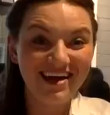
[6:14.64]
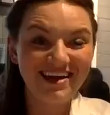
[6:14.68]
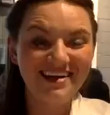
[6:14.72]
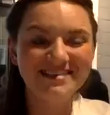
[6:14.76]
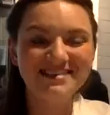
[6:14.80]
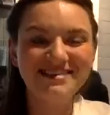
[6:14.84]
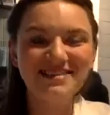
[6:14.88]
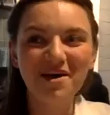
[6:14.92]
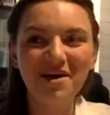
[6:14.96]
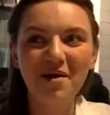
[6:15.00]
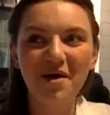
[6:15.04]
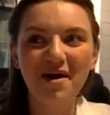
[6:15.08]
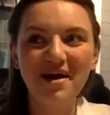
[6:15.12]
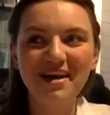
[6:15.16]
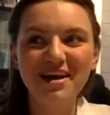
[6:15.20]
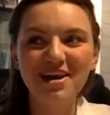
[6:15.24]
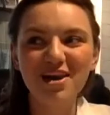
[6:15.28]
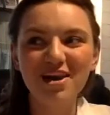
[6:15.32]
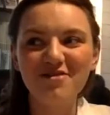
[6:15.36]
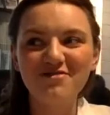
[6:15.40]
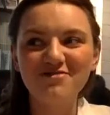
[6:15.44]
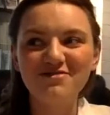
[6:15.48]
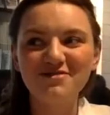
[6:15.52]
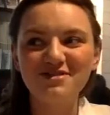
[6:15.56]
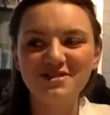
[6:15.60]
So I'd
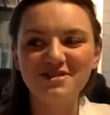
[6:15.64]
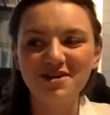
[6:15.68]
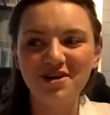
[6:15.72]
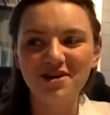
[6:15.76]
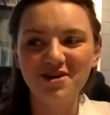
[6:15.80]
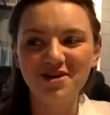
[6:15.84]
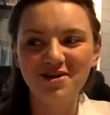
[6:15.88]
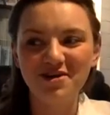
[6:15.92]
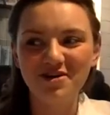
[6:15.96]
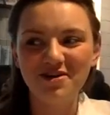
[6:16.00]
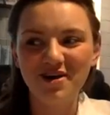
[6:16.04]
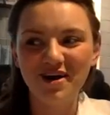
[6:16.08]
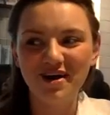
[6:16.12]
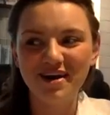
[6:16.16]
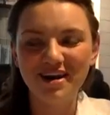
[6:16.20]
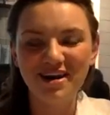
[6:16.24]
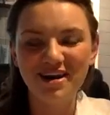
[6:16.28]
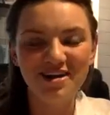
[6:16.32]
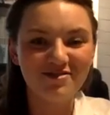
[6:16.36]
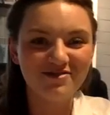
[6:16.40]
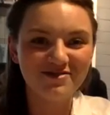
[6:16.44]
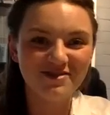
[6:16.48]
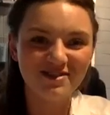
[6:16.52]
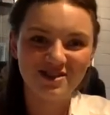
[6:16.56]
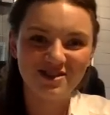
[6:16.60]

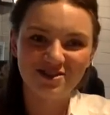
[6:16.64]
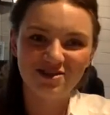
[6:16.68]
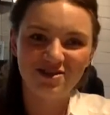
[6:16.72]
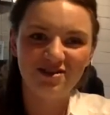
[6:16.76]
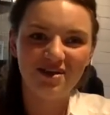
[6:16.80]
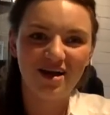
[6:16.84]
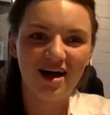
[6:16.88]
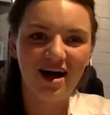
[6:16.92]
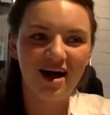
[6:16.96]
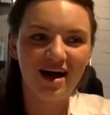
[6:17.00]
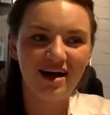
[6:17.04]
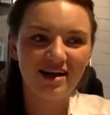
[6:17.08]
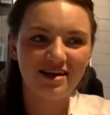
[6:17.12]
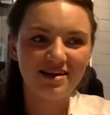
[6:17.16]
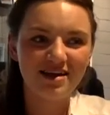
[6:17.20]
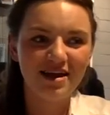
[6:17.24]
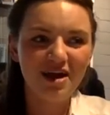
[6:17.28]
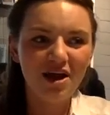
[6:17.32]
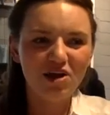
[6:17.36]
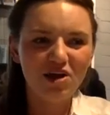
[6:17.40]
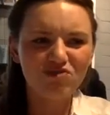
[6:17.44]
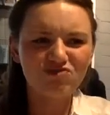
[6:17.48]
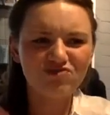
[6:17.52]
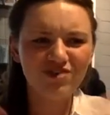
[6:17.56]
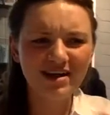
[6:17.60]
love to do that and
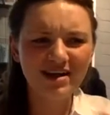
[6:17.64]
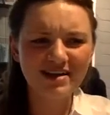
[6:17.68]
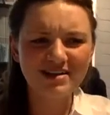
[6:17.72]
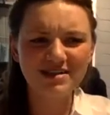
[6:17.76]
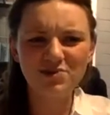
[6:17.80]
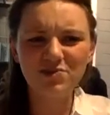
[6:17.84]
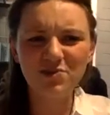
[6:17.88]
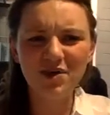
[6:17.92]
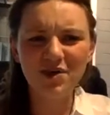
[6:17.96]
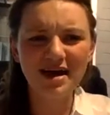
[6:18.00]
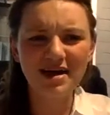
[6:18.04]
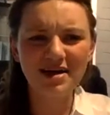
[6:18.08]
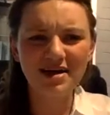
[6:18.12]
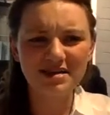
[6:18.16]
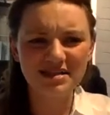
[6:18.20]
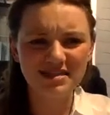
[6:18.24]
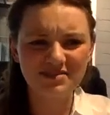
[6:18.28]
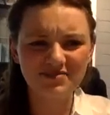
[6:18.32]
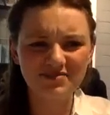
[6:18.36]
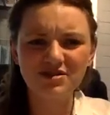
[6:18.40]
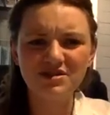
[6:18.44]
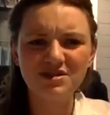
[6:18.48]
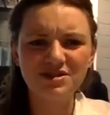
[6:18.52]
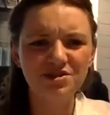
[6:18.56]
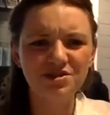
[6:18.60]
raise awareness of
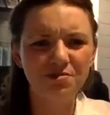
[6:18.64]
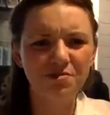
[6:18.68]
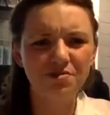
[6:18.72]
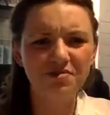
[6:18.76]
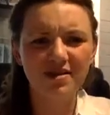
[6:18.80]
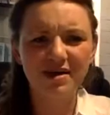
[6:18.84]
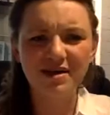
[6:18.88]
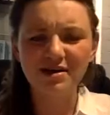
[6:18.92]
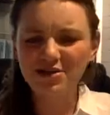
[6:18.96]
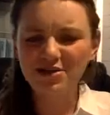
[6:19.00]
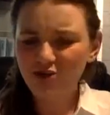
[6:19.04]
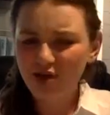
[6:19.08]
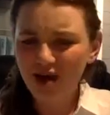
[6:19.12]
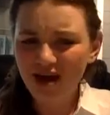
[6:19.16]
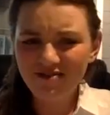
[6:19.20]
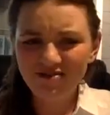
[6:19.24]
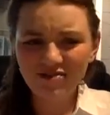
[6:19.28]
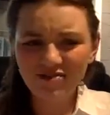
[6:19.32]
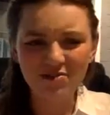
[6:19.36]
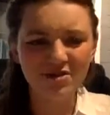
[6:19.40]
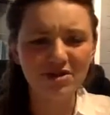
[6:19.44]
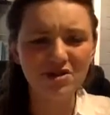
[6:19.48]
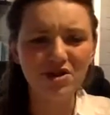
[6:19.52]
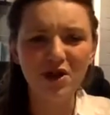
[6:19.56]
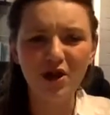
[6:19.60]
osteopathy, because not
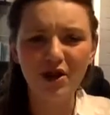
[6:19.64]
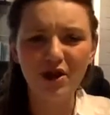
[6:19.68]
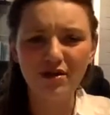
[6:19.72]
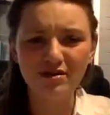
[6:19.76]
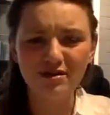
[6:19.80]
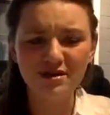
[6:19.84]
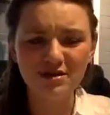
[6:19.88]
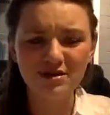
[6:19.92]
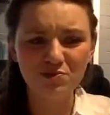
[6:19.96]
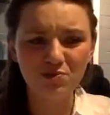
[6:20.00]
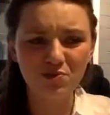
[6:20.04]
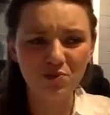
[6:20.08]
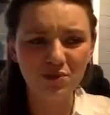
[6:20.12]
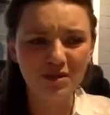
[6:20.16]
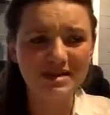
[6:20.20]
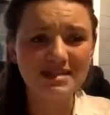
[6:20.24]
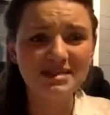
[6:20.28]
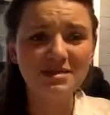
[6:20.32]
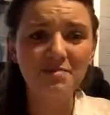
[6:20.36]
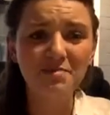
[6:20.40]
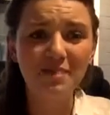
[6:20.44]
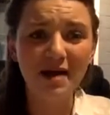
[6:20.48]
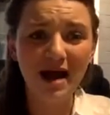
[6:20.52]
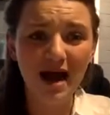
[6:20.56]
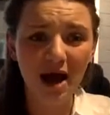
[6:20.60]
everyone knows what it's
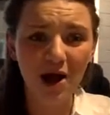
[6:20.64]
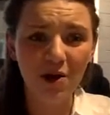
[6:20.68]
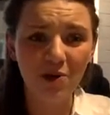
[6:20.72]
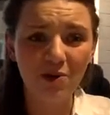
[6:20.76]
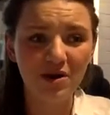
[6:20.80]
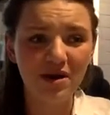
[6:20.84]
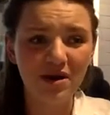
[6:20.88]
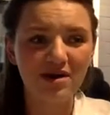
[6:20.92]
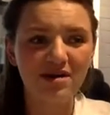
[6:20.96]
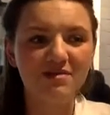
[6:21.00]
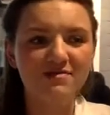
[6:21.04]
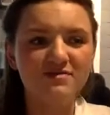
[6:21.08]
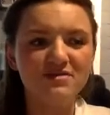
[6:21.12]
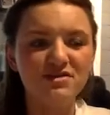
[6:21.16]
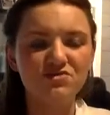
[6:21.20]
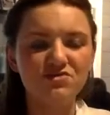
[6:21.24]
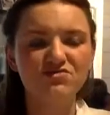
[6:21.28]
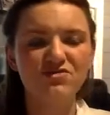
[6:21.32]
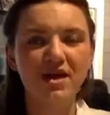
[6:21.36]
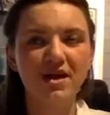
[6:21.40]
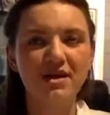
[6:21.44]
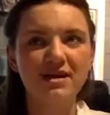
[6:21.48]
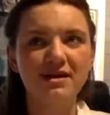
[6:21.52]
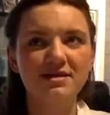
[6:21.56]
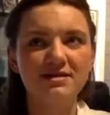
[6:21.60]
about, and I'd love to
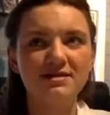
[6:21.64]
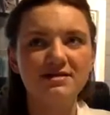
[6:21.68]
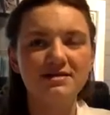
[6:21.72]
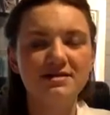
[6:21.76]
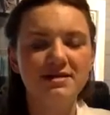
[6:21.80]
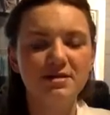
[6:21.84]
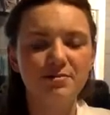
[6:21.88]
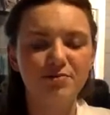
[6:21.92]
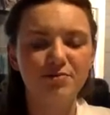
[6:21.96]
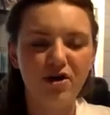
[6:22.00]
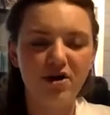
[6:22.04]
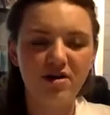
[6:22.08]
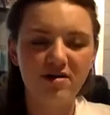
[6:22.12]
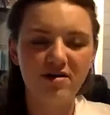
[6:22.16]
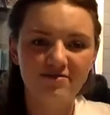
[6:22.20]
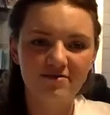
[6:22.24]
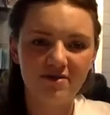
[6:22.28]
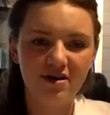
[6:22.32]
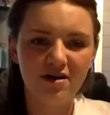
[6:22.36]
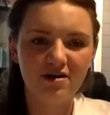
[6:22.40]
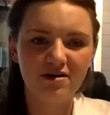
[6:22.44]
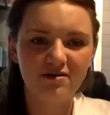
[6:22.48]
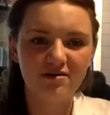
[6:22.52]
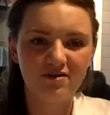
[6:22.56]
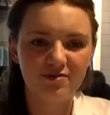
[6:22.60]
raise the
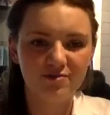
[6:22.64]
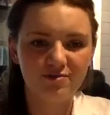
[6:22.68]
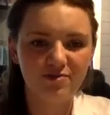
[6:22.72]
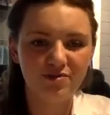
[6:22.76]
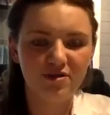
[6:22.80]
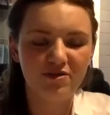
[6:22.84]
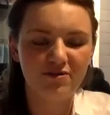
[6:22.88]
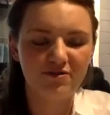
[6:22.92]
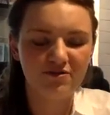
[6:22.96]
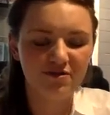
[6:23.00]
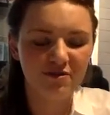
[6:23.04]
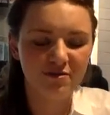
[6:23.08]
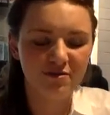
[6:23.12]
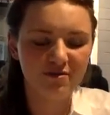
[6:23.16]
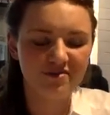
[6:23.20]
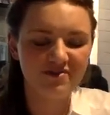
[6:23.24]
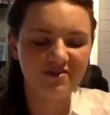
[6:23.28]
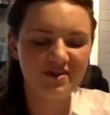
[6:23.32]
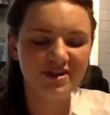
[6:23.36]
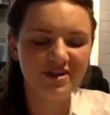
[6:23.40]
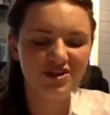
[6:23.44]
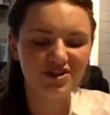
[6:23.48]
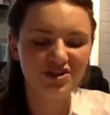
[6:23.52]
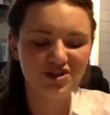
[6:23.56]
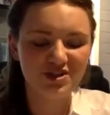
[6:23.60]
profile of the
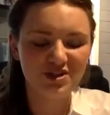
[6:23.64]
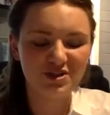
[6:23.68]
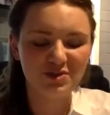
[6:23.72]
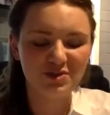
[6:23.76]
profession as